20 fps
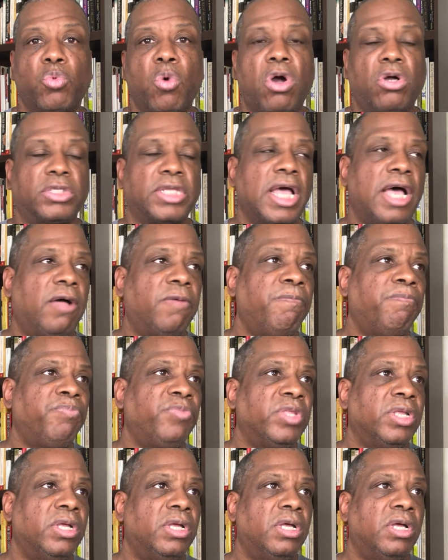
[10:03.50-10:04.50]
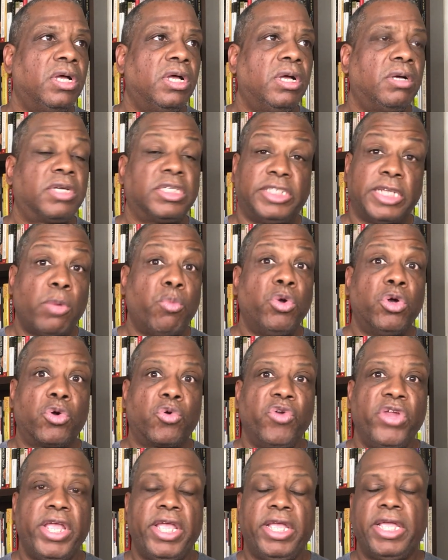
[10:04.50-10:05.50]
walked out because uh, that will
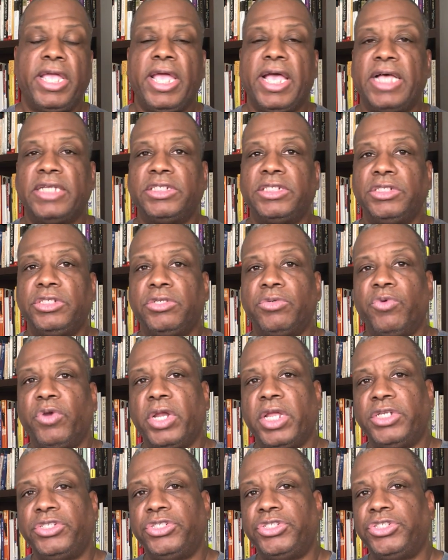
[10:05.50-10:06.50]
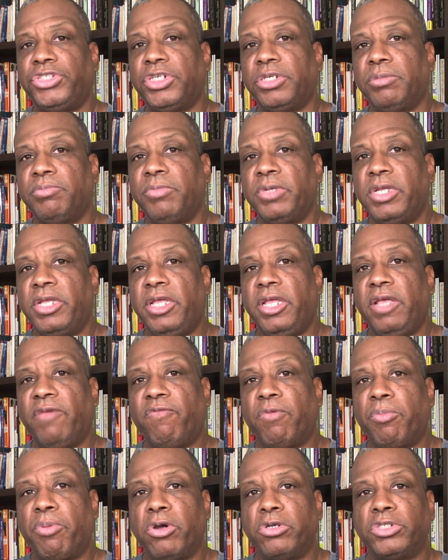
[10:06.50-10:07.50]
create chaos in your relationship if a
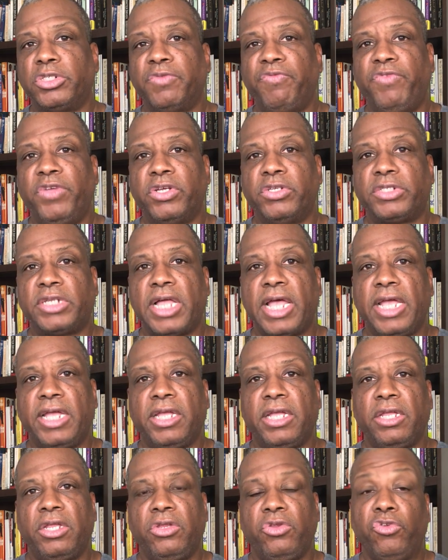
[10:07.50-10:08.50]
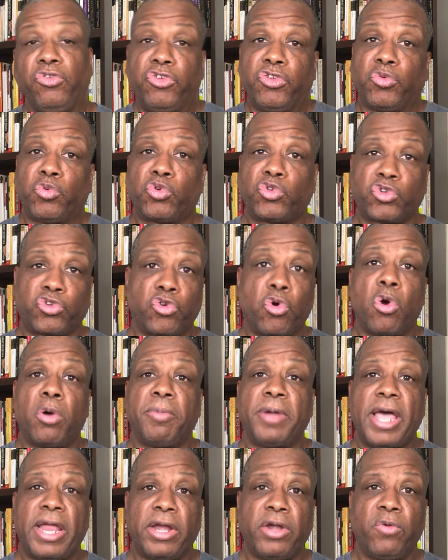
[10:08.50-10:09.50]
person feels like you just stormed
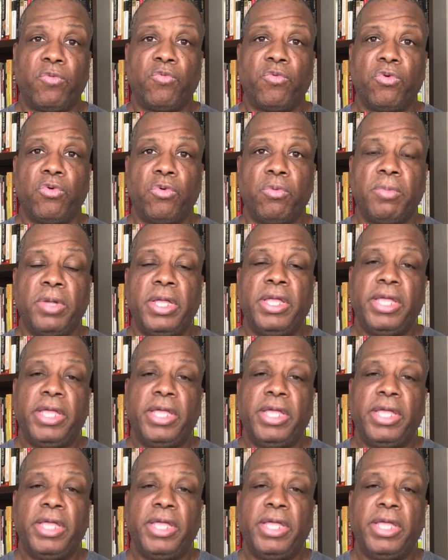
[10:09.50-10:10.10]
out of the room